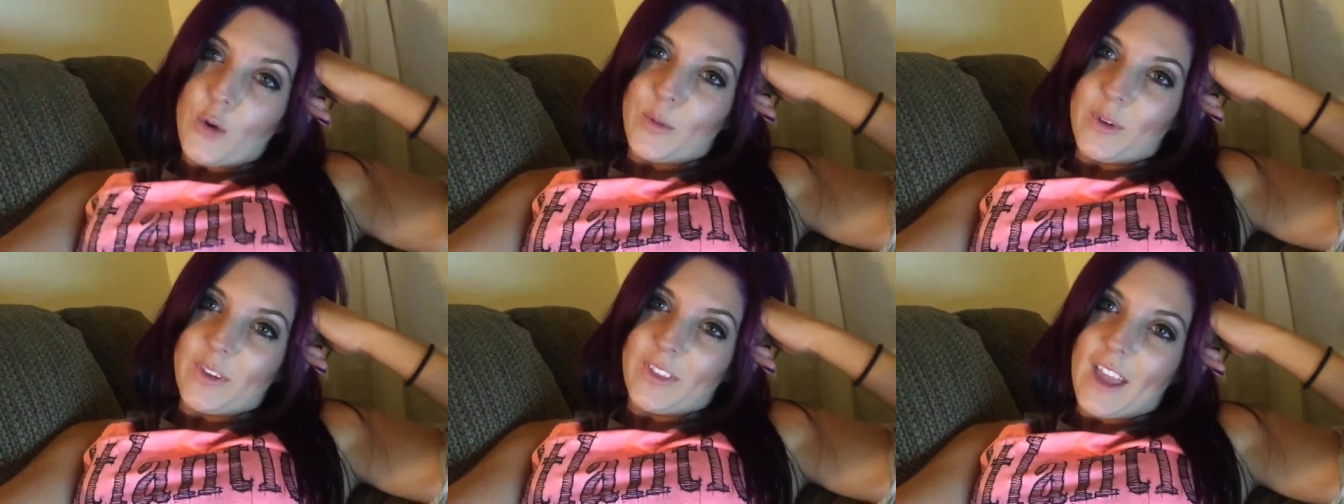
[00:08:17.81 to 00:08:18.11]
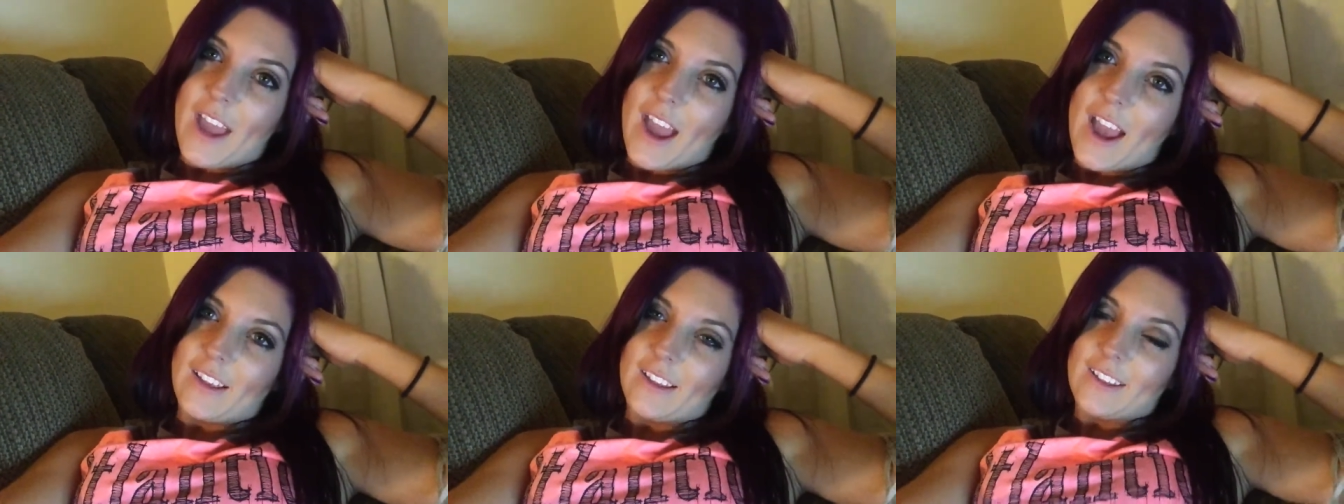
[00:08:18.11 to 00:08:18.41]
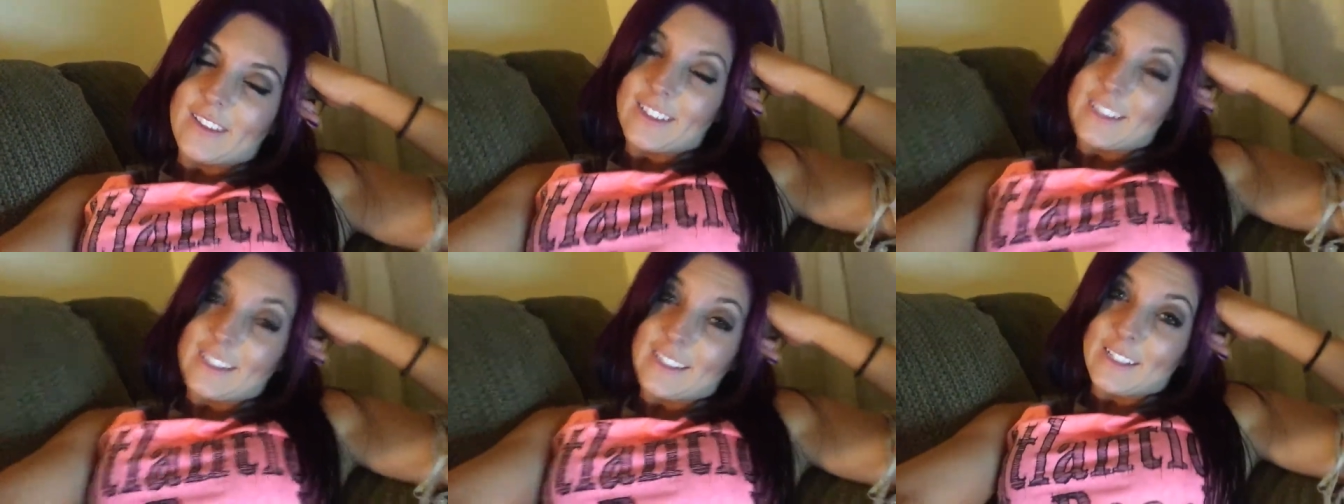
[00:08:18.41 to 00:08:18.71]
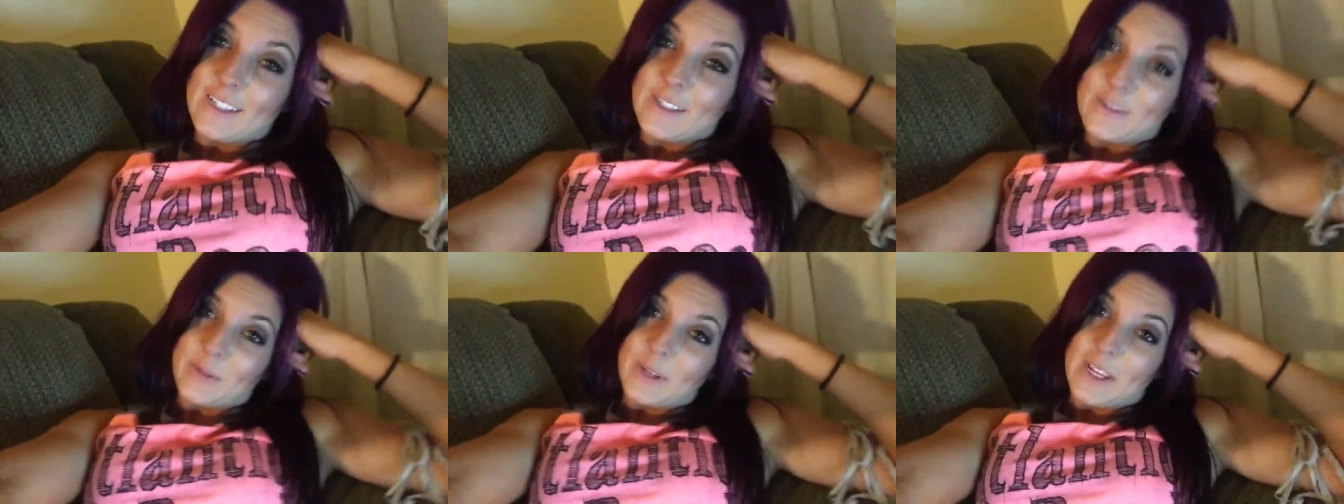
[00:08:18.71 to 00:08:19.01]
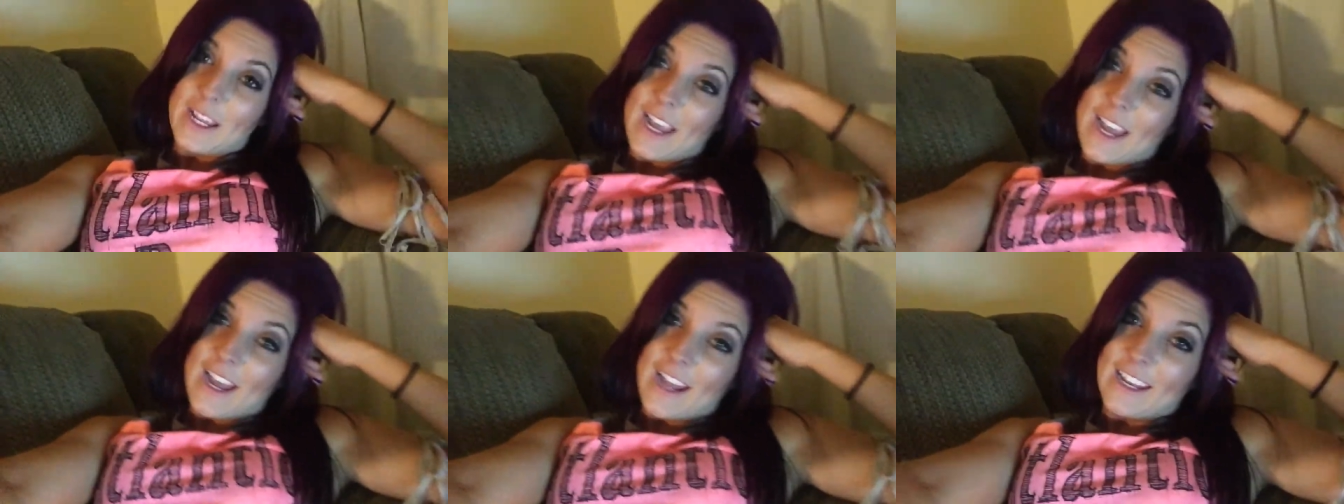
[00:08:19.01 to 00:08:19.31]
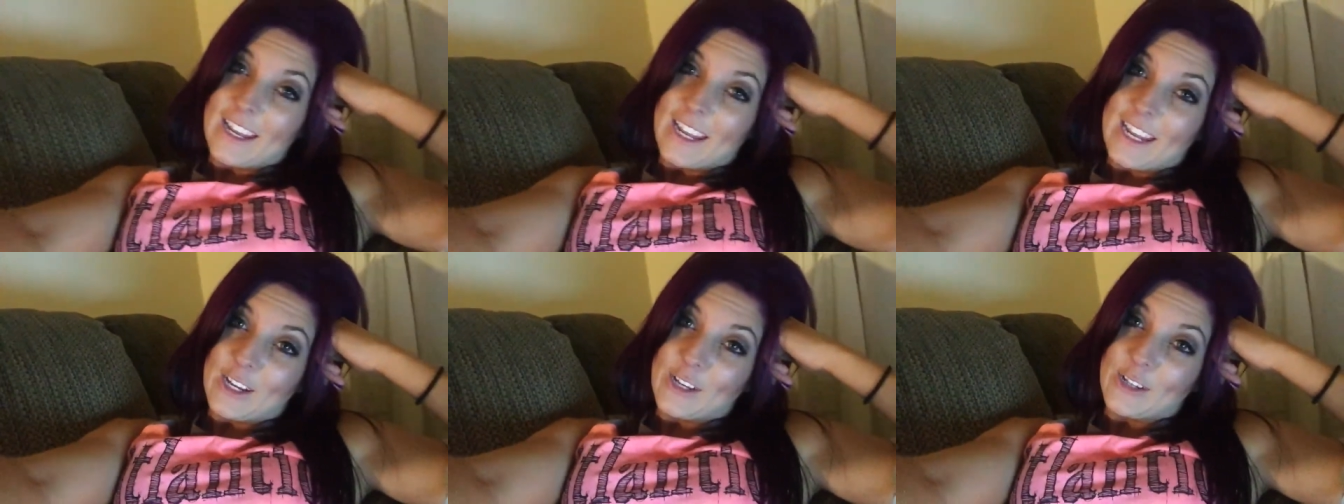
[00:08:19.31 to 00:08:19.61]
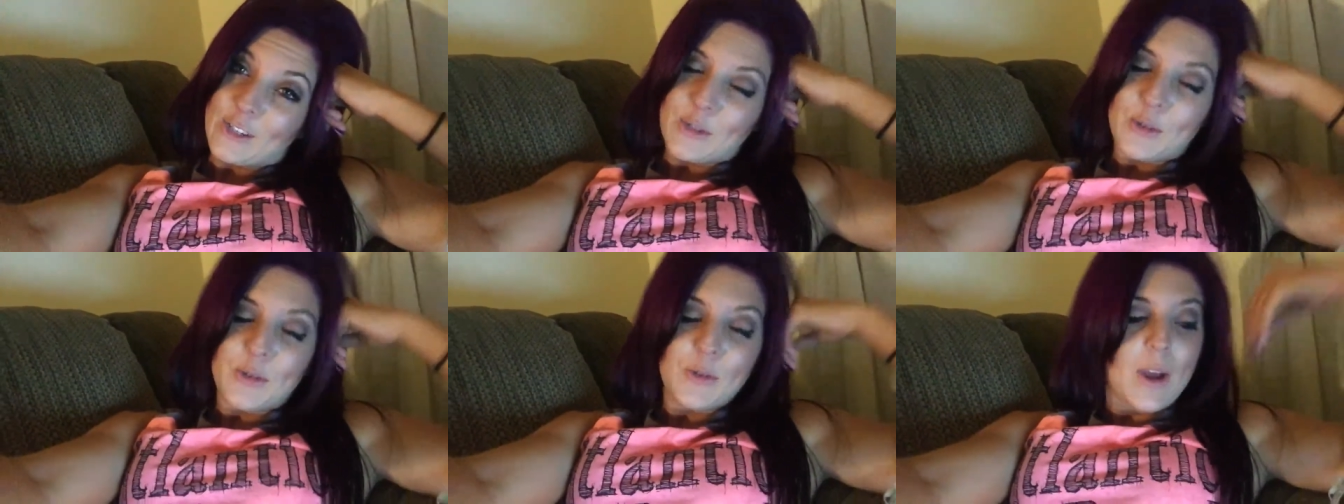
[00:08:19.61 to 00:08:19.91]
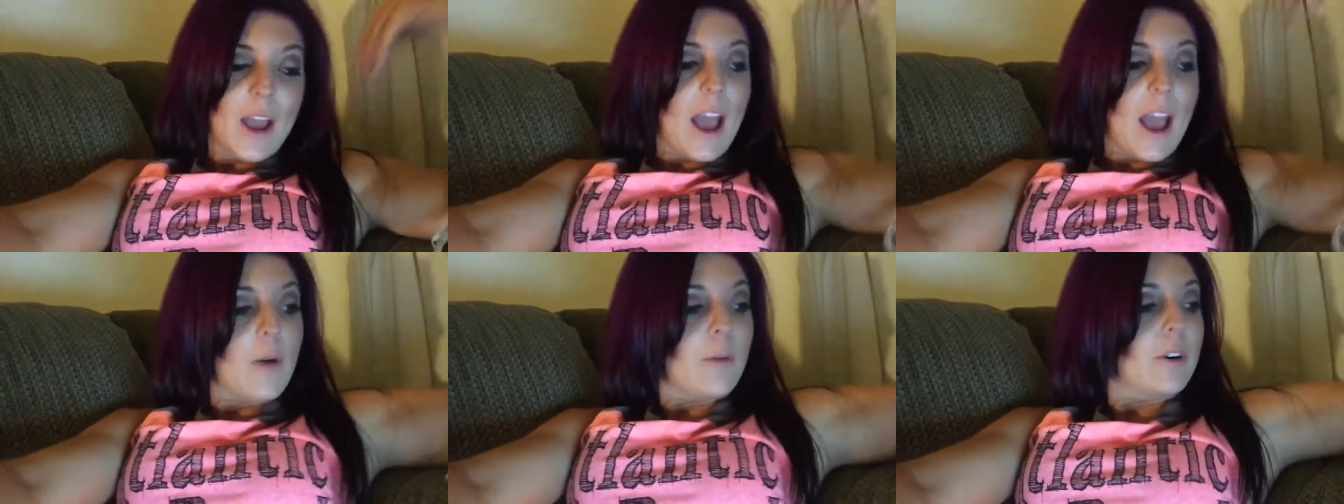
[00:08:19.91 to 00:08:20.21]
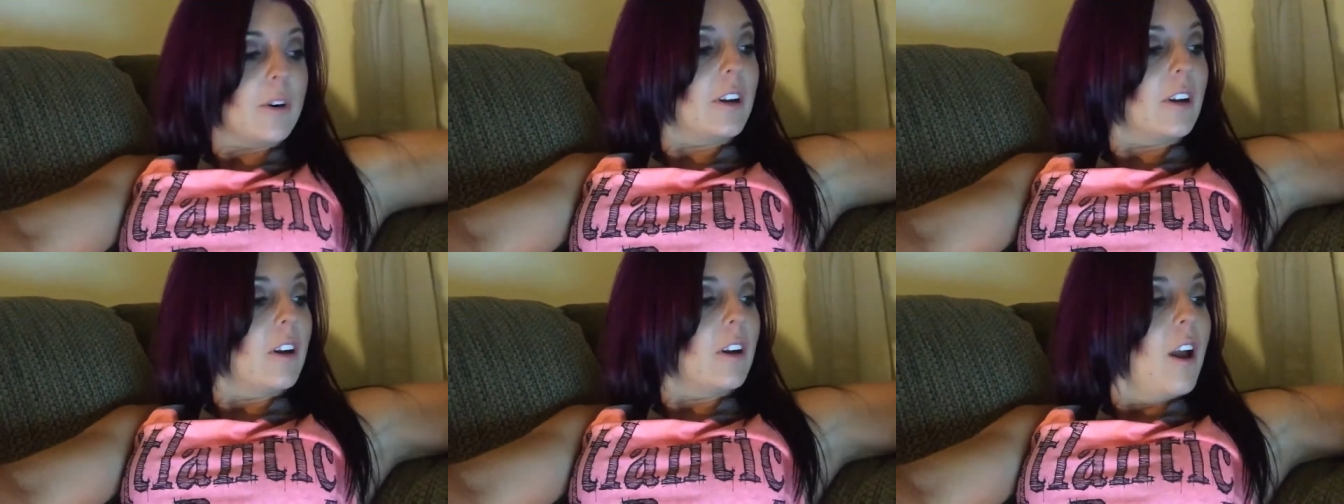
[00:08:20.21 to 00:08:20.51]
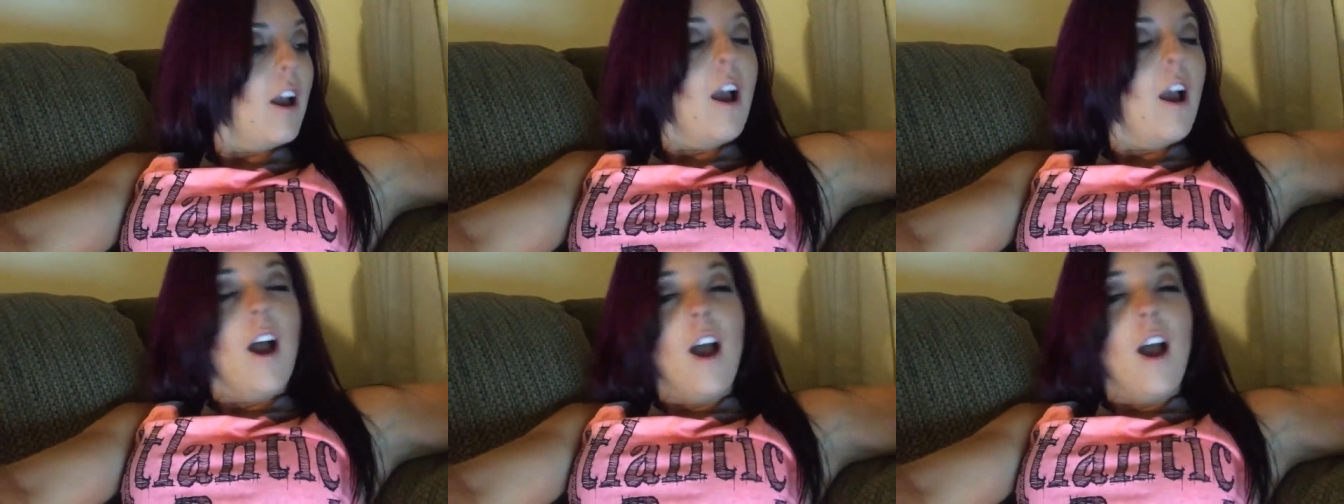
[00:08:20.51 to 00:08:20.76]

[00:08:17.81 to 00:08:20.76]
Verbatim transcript: with Allison, and we had a two-hour